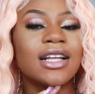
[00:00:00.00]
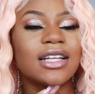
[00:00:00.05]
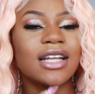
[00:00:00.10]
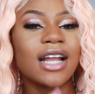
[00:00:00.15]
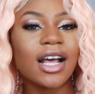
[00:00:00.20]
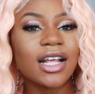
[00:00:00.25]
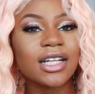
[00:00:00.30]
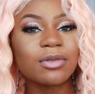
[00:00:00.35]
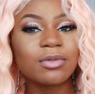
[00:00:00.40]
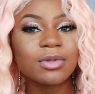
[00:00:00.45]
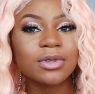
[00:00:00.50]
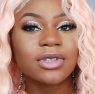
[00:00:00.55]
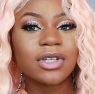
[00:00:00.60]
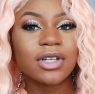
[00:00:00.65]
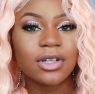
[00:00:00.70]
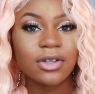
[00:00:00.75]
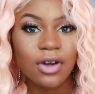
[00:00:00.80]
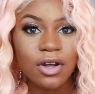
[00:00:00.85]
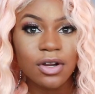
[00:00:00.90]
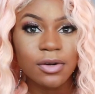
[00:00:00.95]
Now that we're
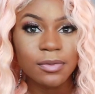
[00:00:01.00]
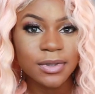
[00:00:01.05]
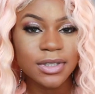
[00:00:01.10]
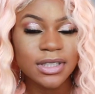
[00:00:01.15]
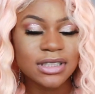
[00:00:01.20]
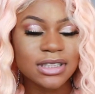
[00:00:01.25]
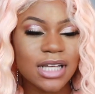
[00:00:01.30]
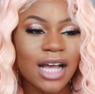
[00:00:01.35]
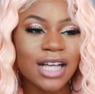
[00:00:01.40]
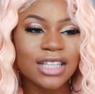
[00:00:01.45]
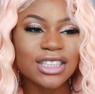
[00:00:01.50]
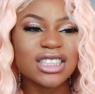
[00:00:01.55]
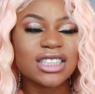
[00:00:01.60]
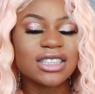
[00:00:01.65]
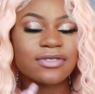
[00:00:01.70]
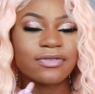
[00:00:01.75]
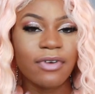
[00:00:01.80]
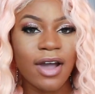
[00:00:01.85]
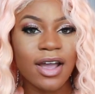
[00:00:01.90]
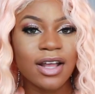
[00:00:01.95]
trying to call the police, I
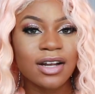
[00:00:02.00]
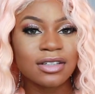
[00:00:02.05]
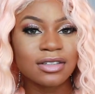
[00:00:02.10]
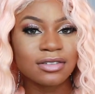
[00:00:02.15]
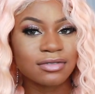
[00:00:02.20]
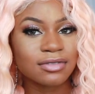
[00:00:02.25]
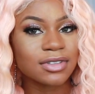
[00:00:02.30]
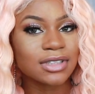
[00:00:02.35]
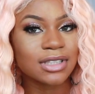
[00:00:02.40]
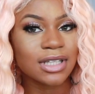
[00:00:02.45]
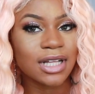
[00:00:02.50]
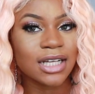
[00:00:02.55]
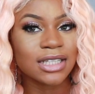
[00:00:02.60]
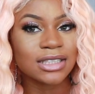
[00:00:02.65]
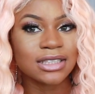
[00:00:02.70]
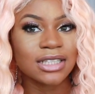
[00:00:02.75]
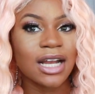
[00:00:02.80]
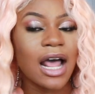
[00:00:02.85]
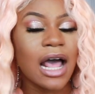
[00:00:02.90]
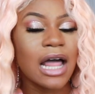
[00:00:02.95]
just finally
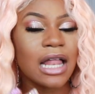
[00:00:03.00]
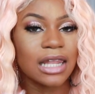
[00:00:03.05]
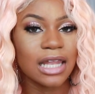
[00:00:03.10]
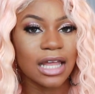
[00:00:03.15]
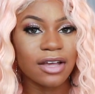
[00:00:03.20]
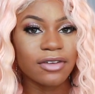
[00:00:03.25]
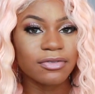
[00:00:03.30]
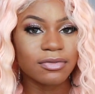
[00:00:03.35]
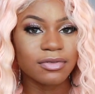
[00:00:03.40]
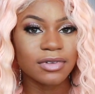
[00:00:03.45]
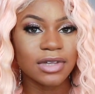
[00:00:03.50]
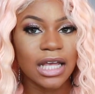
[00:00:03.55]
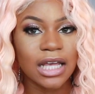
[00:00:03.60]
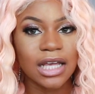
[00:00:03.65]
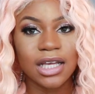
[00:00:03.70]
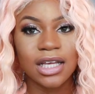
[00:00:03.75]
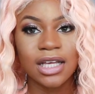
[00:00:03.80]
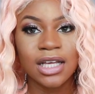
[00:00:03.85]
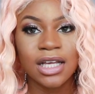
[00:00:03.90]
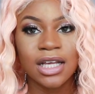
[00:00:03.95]
realized that I left
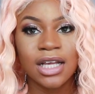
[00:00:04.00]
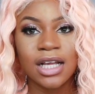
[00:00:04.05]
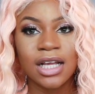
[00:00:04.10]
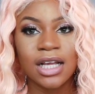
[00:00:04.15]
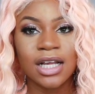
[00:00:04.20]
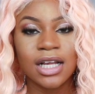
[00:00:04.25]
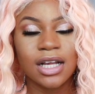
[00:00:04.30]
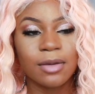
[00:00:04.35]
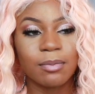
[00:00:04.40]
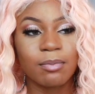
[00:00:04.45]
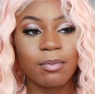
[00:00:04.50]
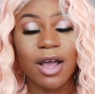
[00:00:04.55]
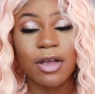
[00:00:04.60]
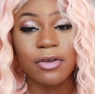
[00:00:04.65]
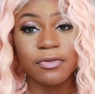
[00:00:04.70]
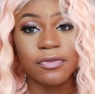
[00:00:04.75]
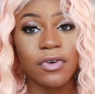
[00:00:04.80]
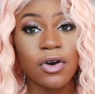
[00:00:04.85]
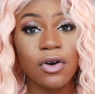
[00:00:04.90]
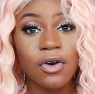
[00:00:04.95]
like my
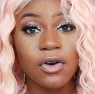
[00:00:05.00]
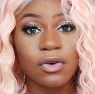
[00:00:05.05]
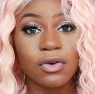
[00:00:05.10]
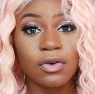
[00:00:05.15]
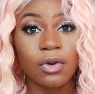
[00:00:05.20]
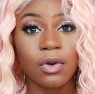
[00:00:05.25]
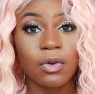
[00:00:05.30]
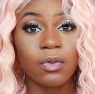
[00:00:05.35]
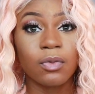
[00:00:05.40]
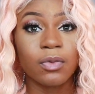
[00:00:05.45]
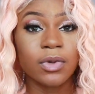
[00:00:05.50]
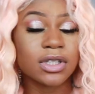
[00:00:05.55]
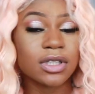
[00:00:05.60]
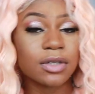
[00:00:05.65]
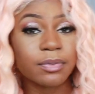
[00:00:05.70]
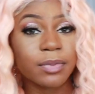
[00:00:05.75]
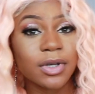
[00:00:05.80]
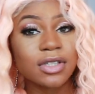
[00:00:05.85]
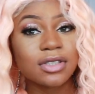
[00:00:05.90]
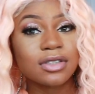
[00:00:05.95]
phone with
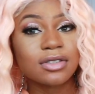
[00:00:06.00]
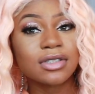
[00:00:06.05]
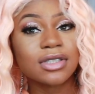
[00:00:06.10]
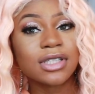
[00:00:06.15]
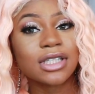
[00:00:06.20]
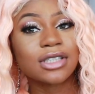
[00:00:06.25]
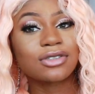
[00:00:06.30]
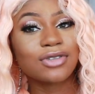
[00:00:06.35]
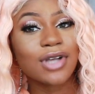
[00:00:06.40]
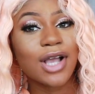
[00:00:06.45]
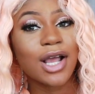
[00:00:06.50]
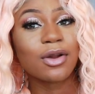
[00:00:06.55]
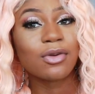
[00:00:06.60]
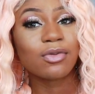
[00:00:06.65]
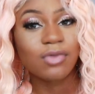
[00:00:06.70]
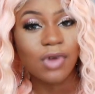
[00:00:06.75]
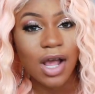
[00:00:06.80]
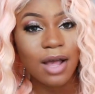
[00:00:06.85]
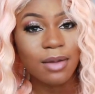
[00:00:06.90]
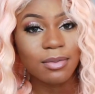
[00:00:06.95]
the person that's trying
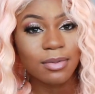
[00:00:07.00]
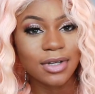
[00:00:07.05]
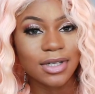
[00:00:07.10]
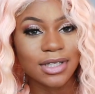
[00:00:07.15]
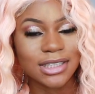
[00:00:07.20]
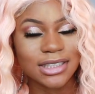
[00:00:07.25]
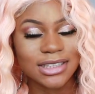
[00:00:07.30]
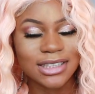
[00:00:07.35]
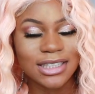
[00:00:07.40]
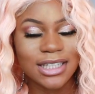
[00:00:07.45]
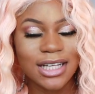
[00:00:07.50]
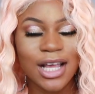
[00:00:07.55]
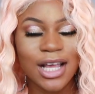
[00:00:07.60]
to rob us.